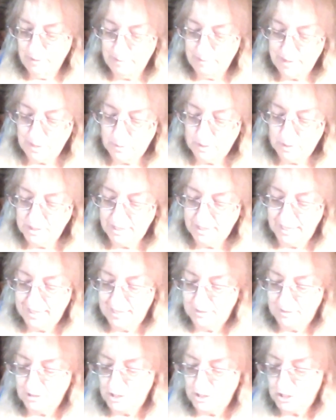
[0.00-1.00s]
Well, maybe I will take
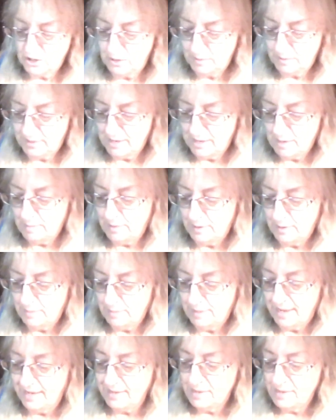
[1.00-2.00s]
it out to show you, but then I'll put
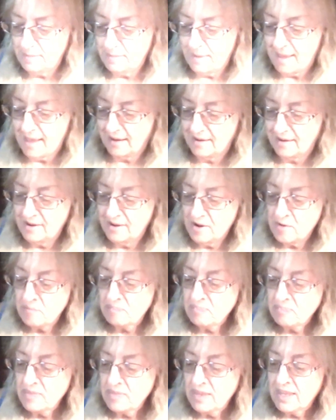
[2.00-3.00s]
it back in the bag.
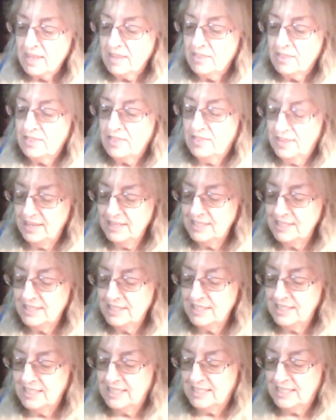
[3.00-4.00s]

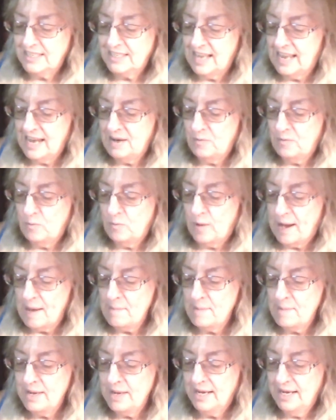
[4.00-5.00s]
This is a
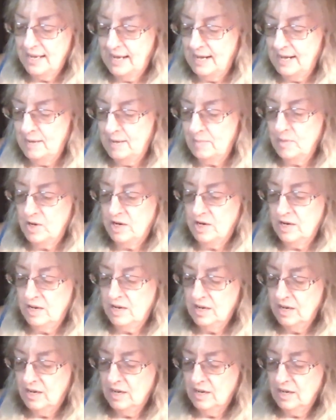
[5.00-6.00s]
web camera
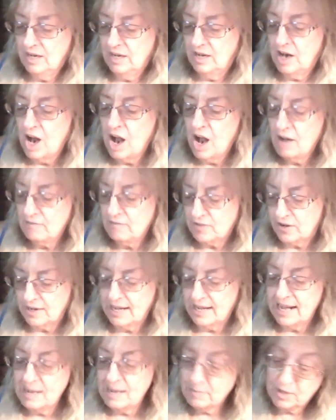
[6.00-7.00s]
cover,
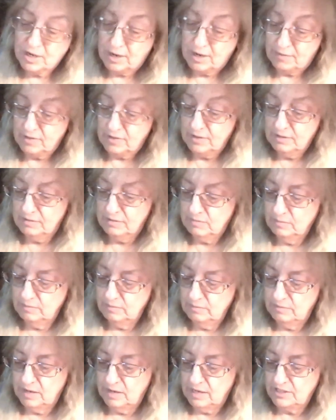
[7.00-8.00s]
a camera cover,
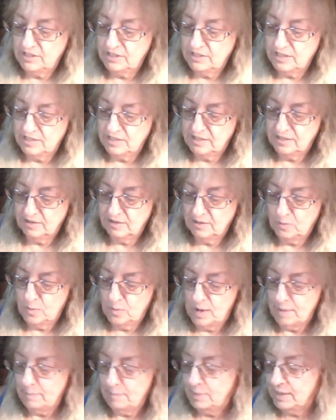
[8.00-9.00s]
not just necessarily
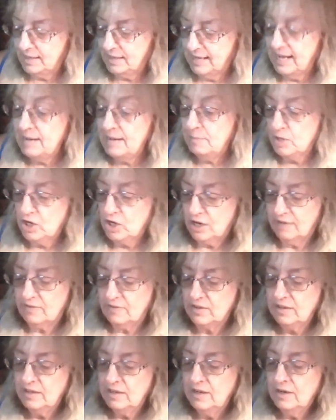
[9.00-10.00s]
web, but a camera
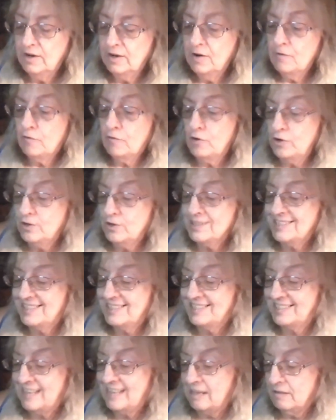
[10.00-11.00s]
cover for your
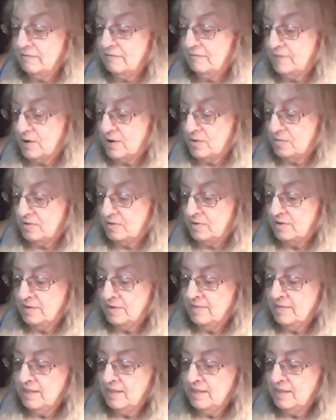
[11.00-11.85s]
cell phone.